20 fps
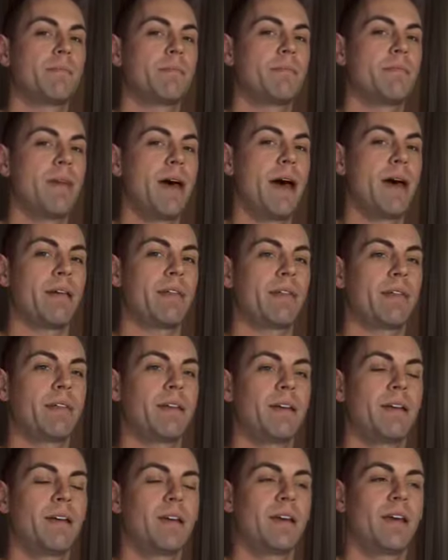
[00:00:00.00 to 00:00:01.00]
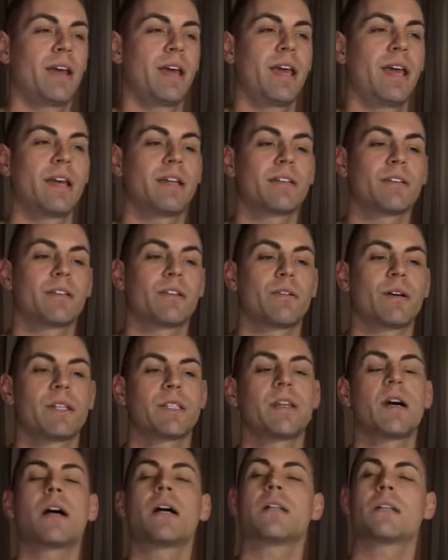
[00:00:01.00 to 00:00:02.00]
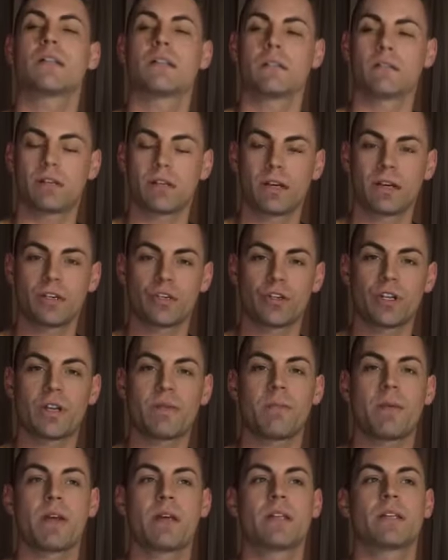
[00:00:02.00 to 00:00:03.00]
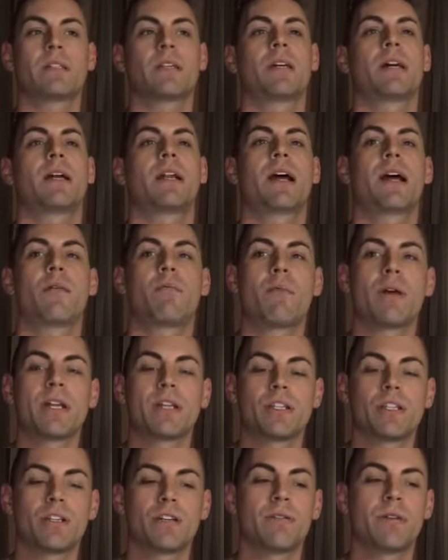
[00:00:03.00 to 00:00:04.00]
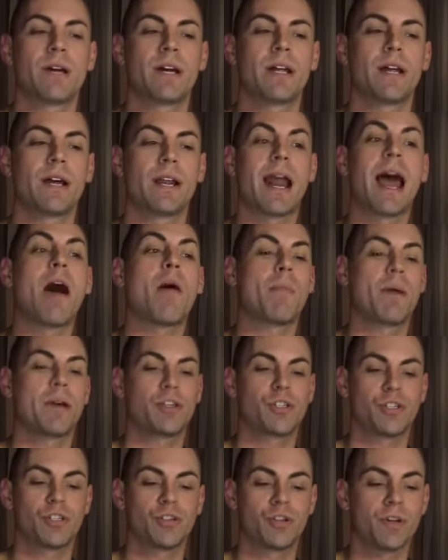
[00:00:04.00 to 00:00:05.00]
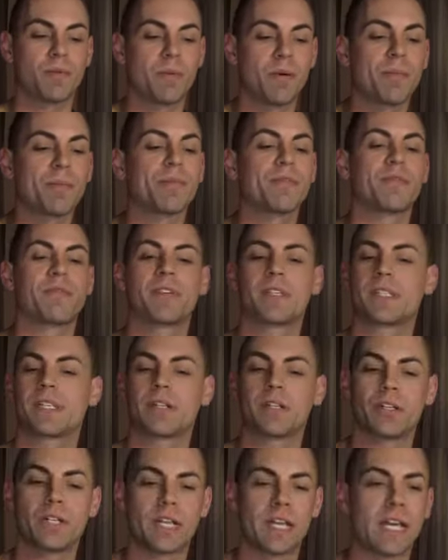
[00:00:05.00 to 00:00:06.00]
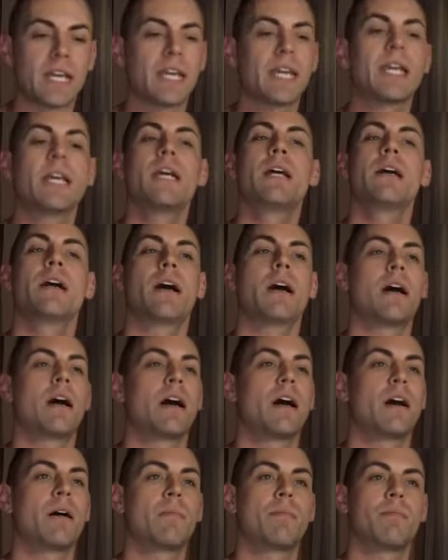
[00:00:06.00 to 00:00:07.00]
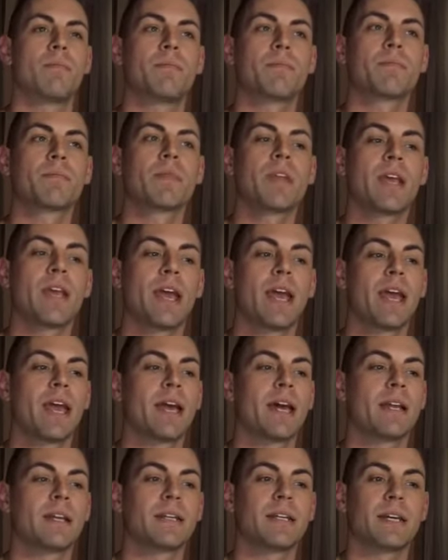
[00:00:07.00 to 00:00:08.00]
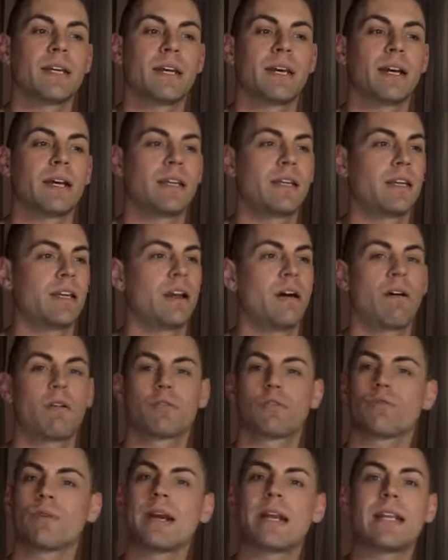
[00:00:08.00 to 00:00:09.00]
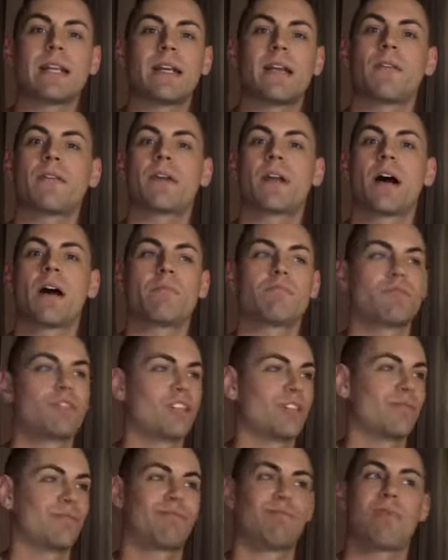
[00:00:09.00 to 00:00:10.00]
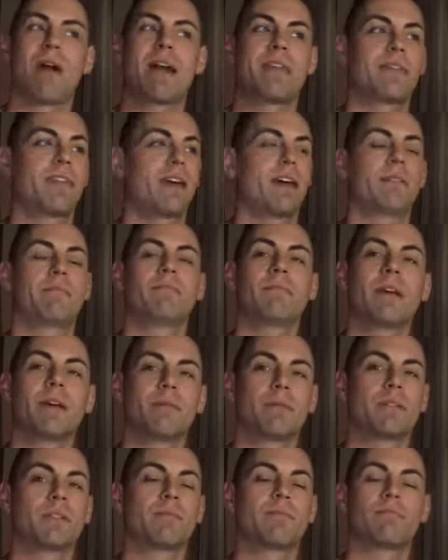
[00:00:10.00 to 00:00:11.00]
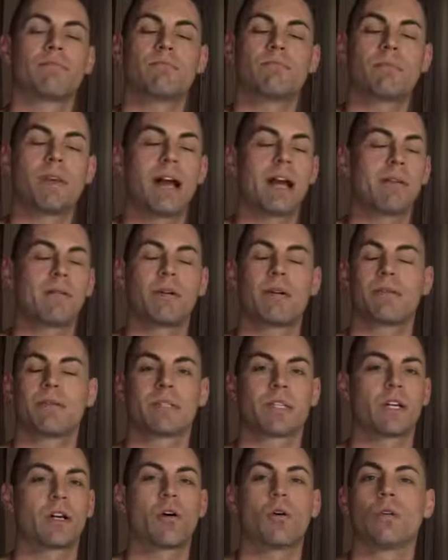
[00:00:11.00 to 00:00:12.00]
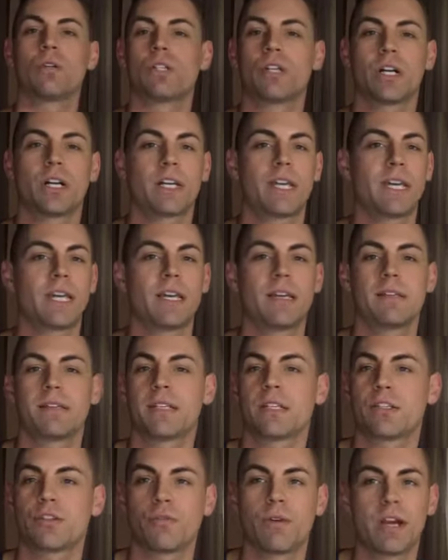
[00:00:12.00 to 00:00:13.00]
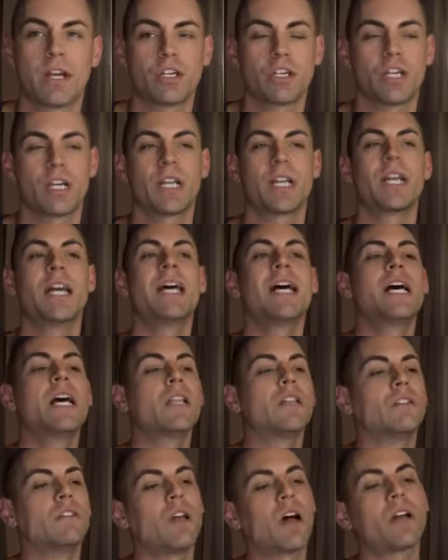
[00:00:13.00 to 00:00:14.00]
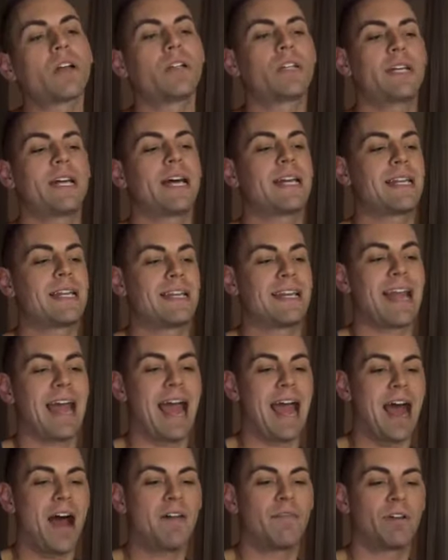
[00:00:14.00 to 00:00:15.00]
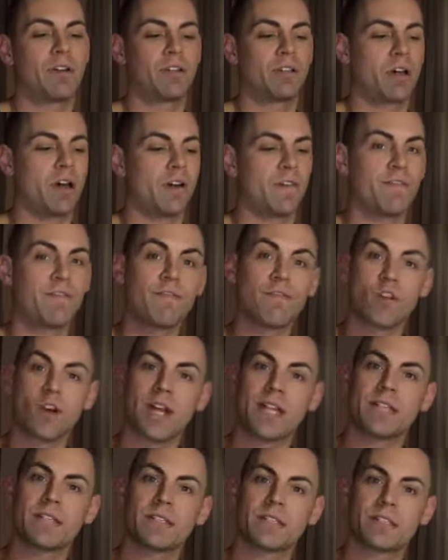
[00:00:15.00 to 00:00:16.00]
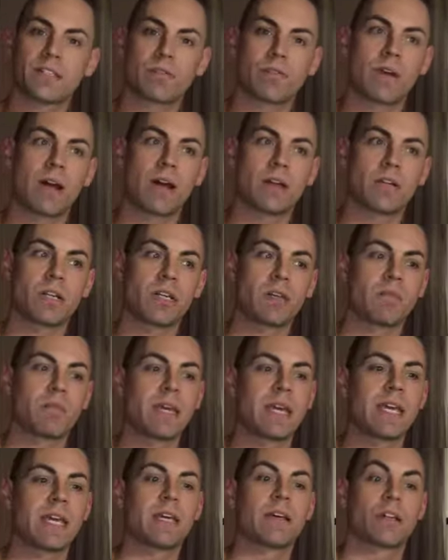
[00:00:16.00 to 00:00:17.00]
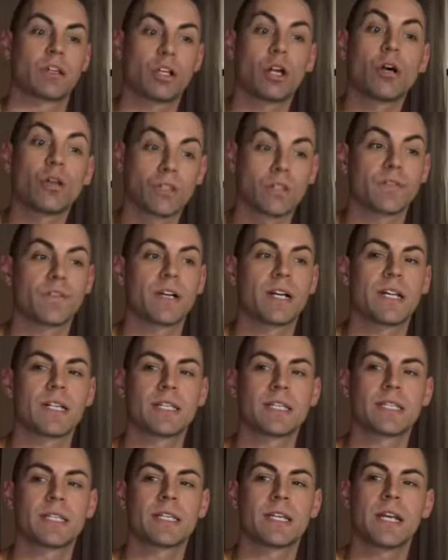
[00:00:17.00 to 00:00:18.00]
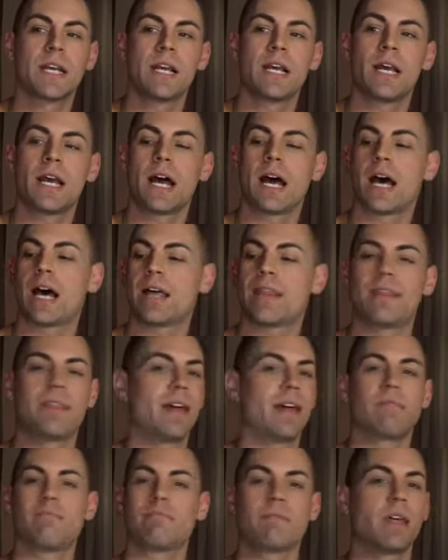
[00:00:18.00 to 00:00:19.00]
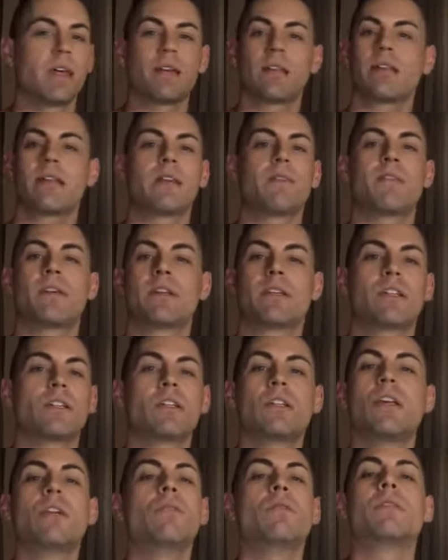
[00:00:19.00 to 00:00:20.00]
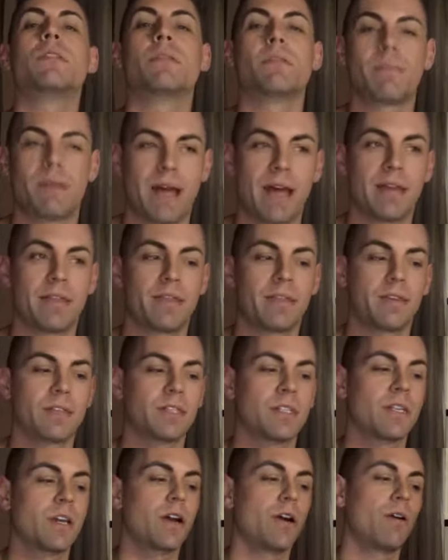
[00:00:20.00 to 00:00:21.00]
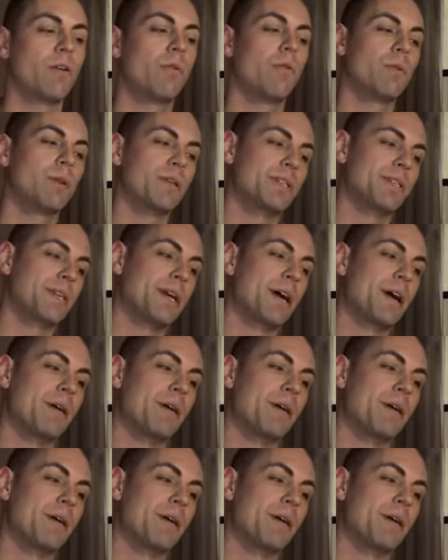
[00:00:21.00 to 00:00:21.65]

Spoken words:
meth, and so I sought treatment, and I went to an outpatient treatment facility, and I was ready to give it up just right then. It was a cold turkey situation. Luckily, I didn't have a lot of friends surrounding me, close friends that even used meth. So it was